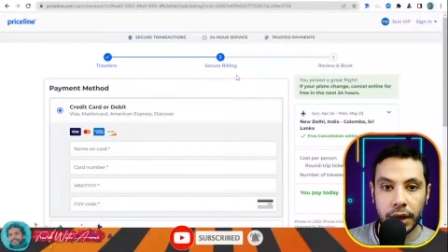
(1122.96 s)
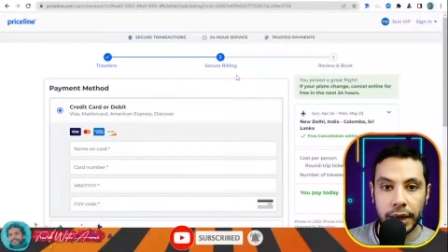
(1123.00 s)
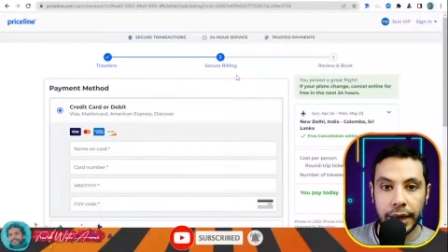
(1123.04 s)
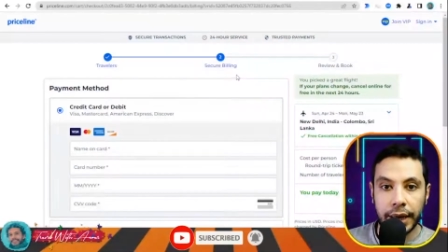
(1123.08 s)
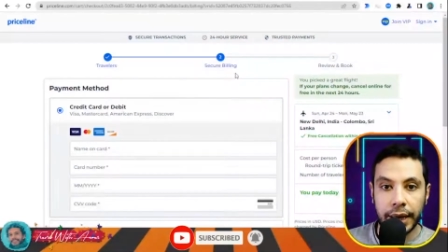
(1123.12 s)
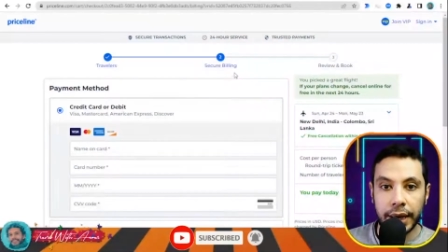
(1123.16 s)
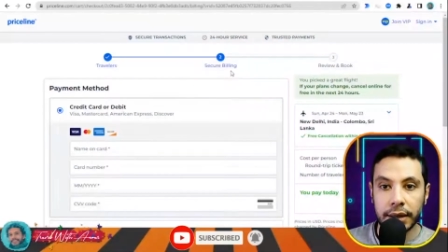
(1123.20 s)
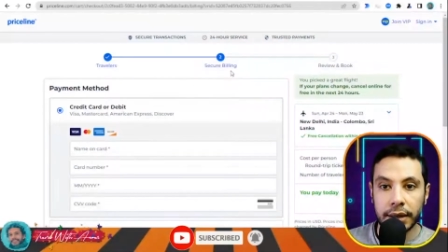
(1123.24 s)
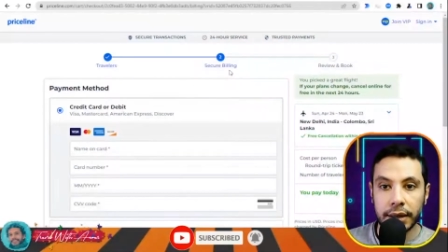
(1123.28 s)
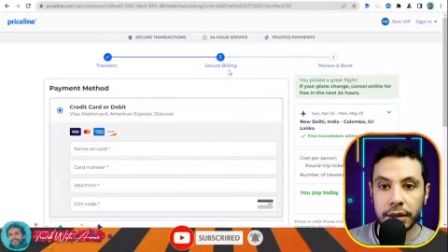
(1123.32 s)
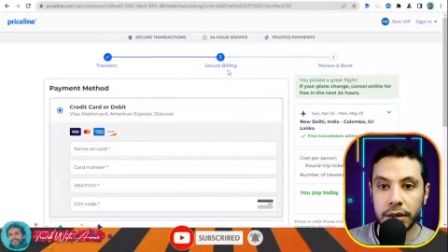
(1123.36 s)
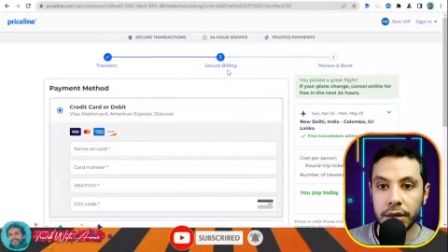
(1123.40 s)

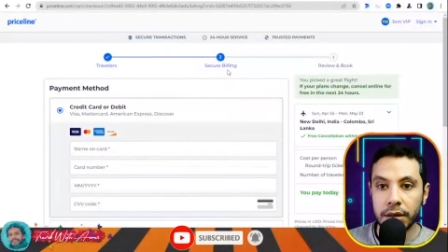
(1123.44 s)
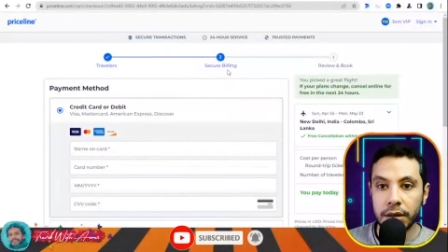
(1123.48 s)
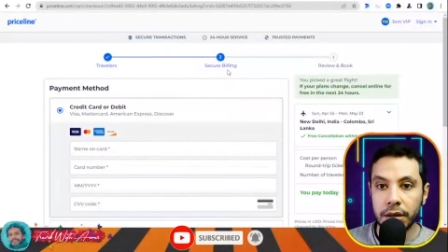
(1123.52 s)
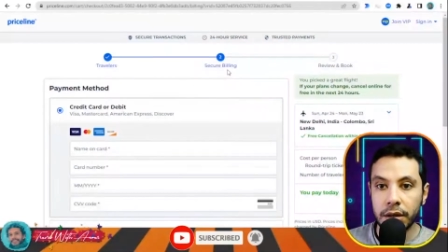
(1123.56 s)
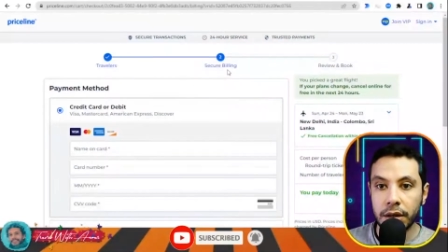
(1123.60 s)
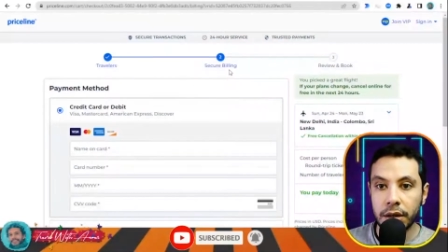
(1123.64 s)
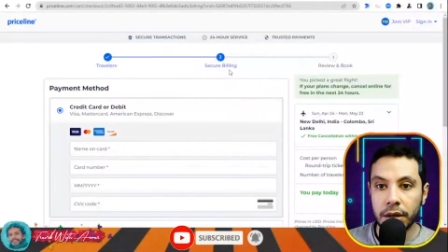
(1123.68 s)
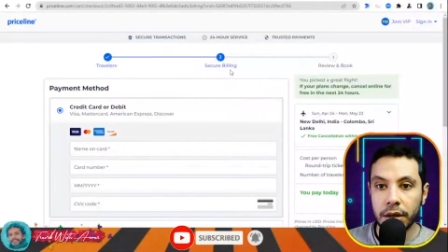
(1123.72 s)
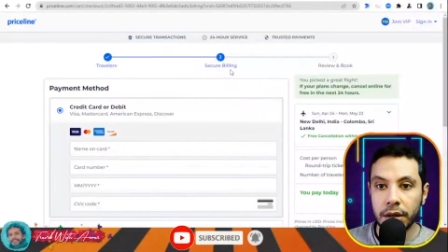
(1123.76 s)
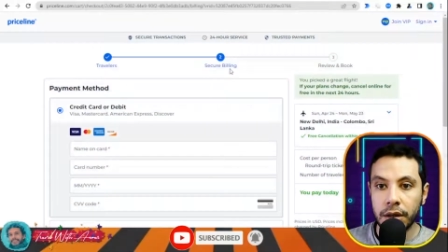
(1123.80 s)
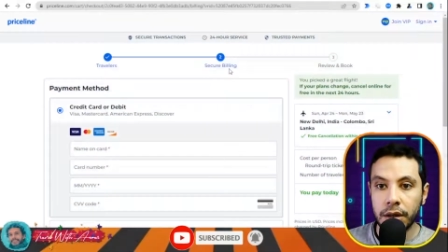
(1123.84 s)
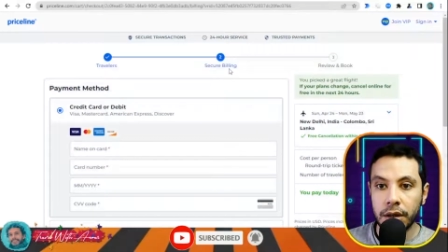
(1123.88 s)
and
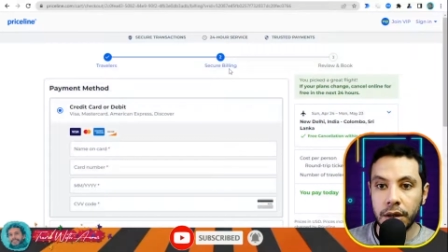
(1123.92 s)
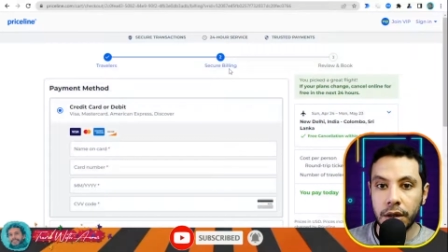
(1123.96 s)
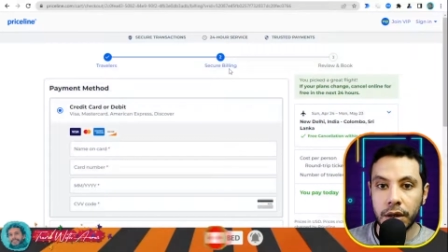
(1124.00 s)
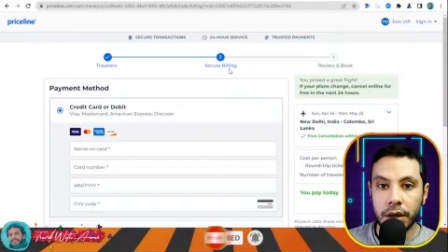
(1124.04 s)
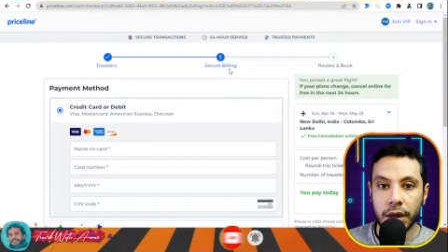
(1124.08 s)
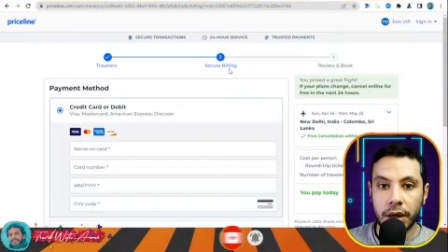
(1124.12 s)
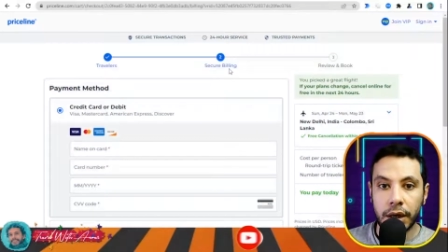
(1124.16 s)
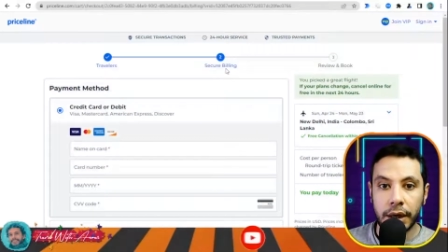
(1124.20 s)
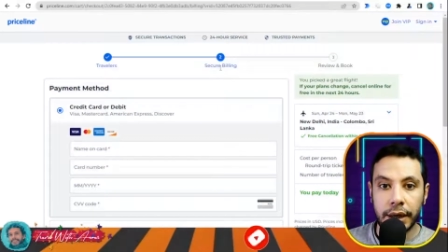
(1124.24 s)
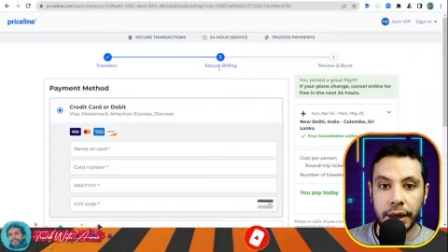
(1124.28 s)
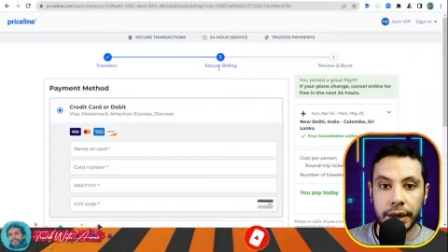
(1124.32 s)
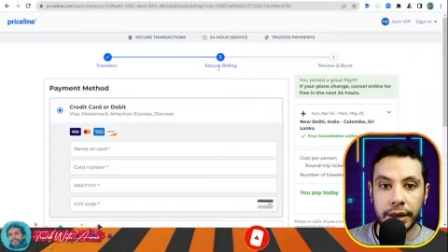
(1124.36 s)

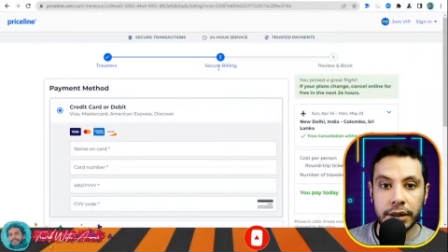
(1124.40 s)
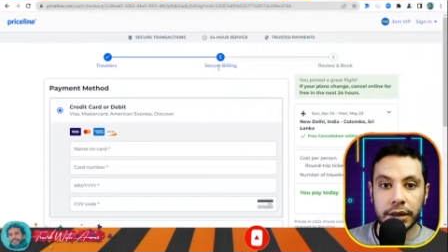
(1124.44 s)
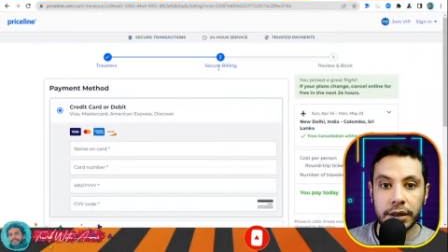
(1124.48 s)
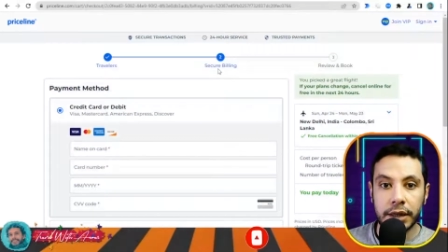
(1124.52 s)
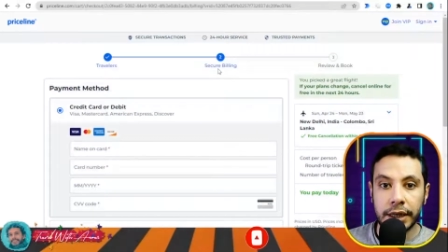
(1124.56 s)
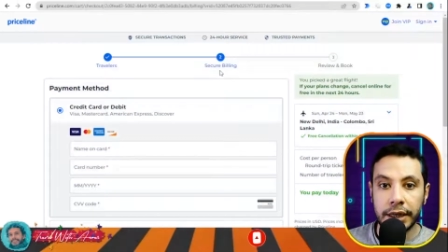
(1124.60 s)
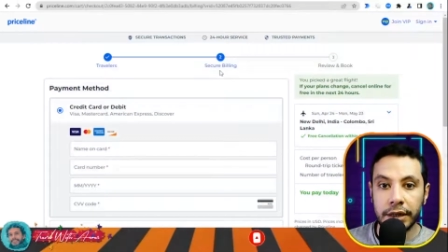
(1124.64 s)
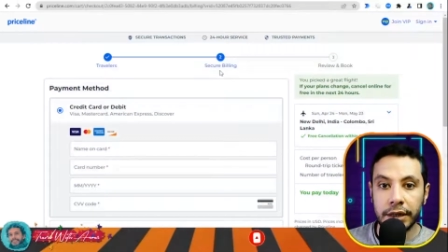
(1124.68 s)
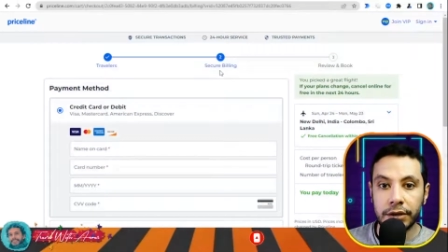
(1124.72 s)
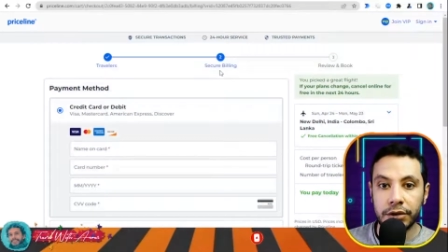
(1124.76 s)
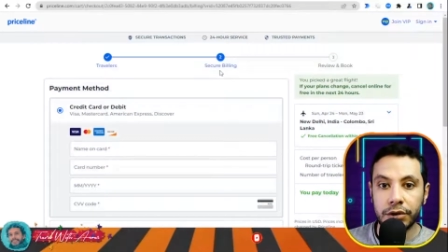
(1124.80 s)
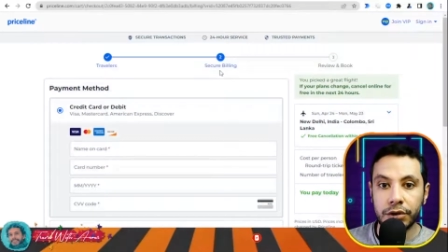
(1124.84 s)

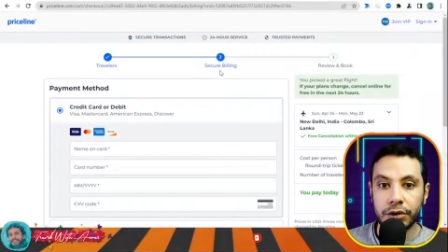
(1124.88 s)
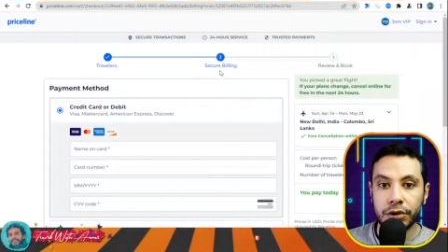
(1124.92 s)
here